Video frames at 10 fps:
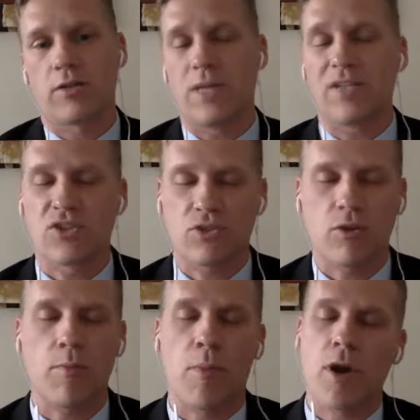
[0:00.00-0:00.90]
to make
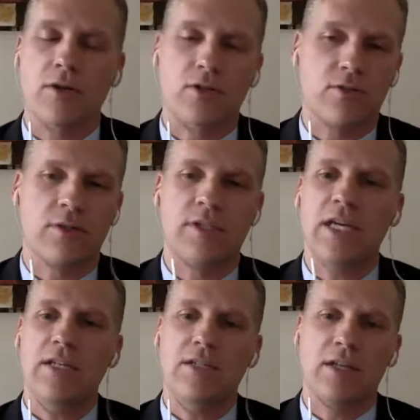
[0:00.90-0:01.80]
smart
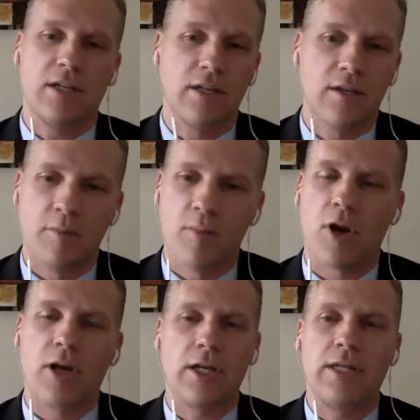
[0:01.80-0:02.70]
strategic
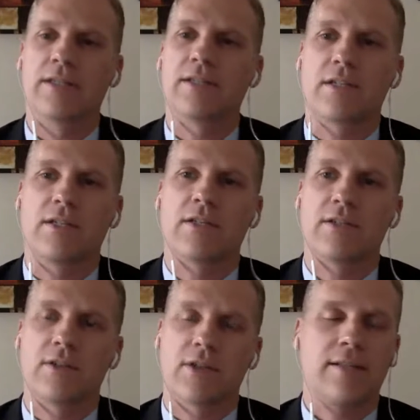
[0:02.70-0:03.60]
marketing
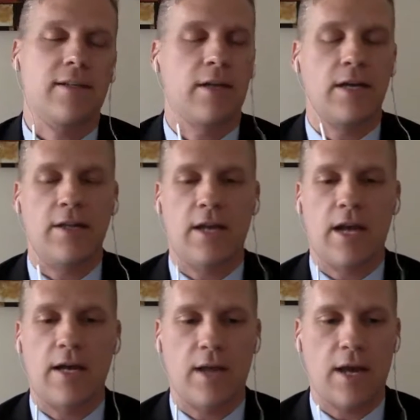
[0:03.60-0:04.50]
decisions so that's an area that
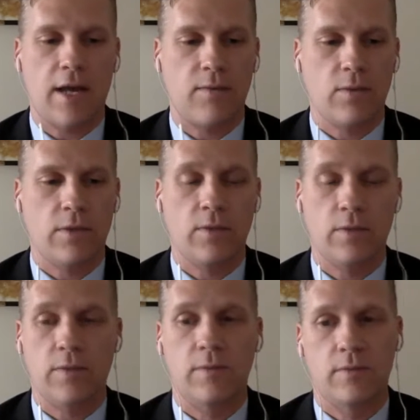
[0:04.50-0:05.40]
i, I really
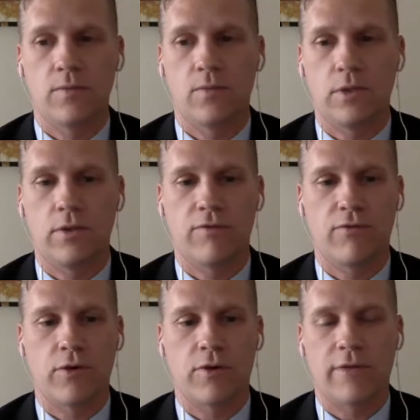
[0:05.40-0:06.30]
would would look
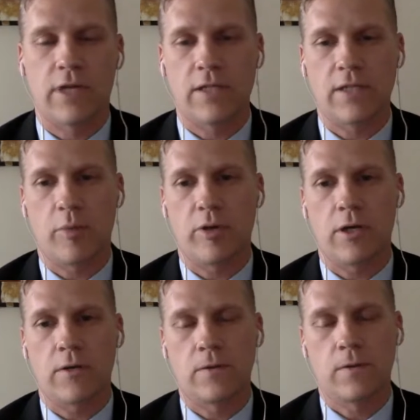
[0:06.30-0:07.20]
for over the next couple of
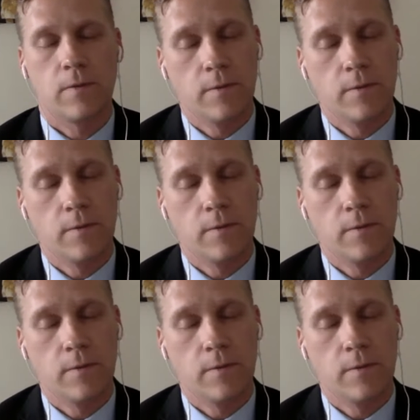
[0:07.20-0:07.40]
years